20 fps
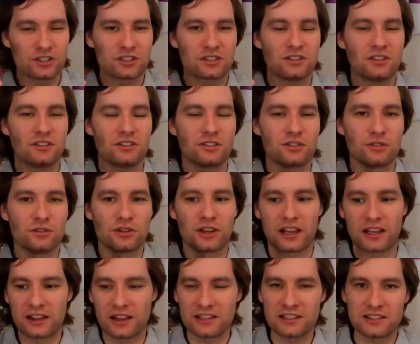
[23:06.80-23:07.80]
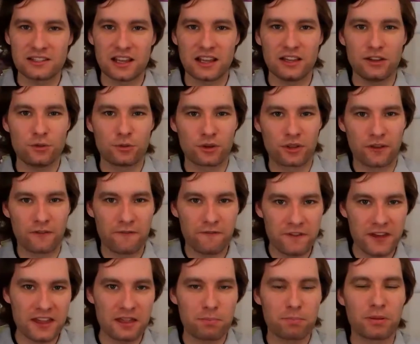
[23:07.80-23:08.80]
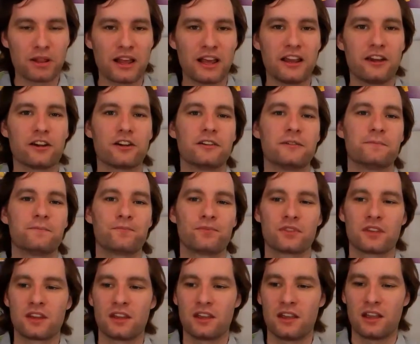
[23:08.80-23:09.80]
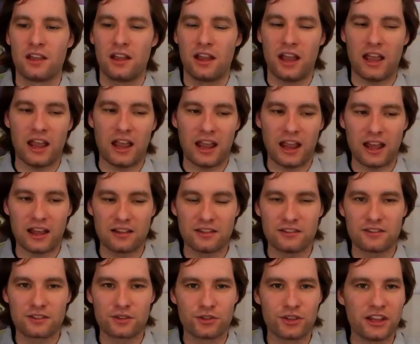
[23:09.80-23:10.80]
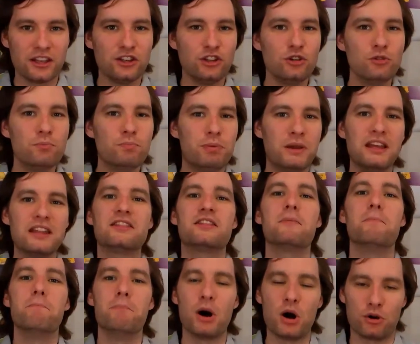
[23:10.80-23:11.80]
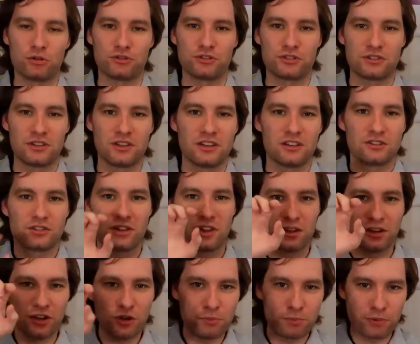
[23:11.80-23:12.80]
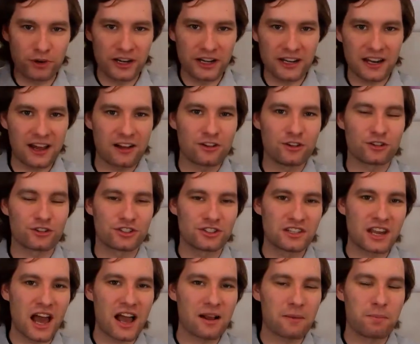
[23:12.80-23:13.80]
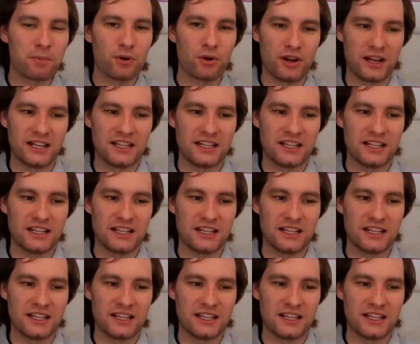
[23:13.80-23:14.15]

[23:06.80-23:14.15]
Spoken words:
so like, let's say you were the 5th player, and so then you bid the most. So then you bring down your stock points,